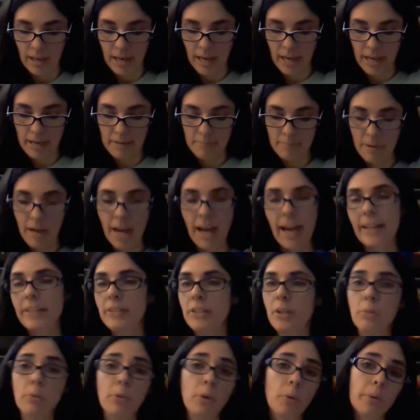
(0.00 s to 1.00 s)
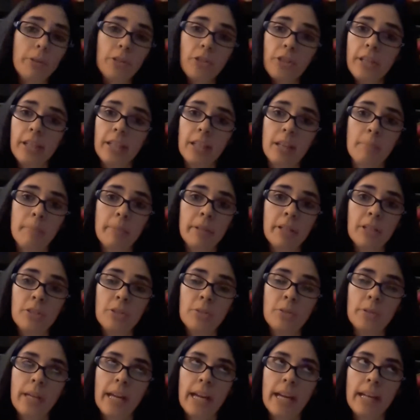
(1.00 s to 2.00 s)
I don't know which heel I'm going to
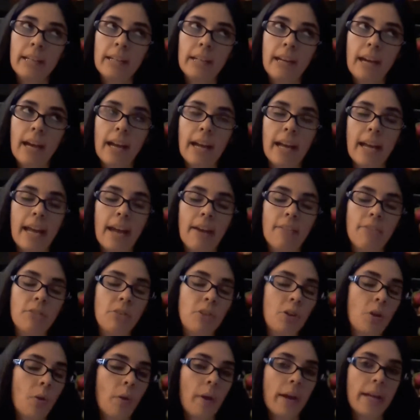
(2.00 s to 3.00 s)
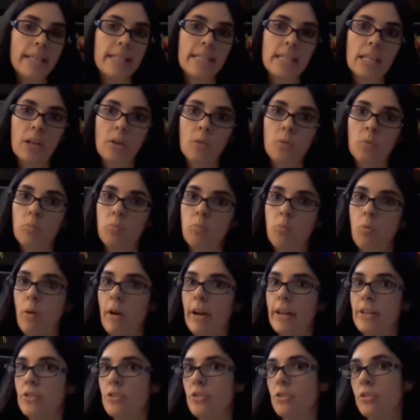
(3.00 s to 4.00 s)
do yet. I have no idea
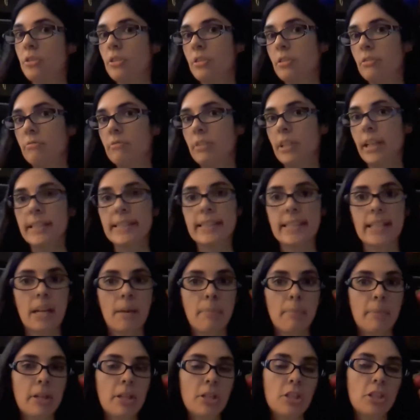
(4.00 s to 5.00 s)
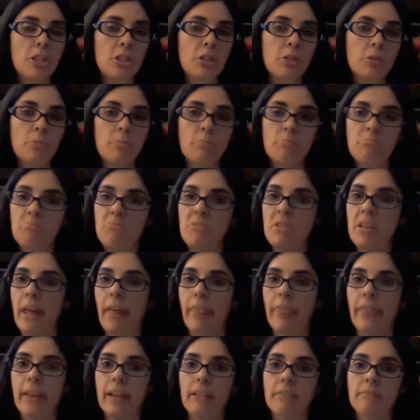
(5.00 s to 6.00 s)
which gusset I'm going to do.
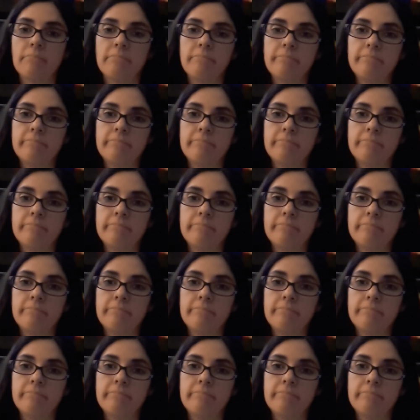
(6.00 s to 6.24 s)
Nothing.